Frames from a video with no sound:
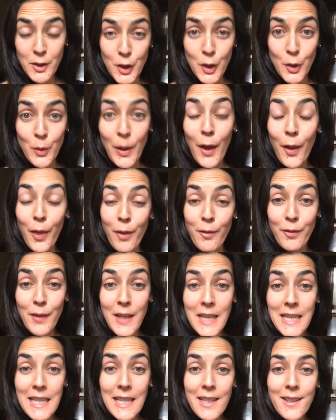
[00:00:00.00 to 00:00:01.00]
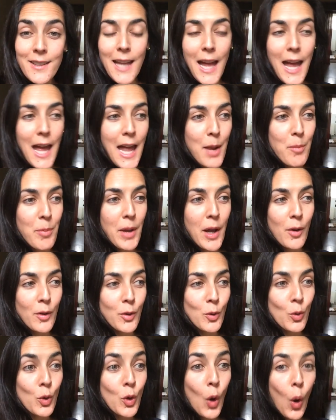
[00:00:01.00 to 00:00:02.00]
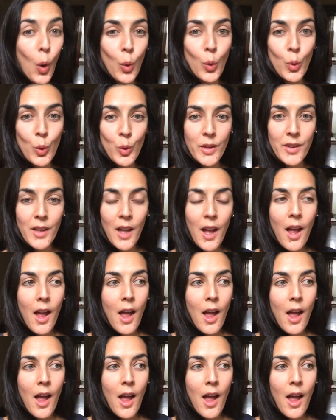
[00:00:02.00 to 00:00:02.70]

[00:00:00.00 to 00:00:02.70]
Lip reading: to health and fitness and about your goals.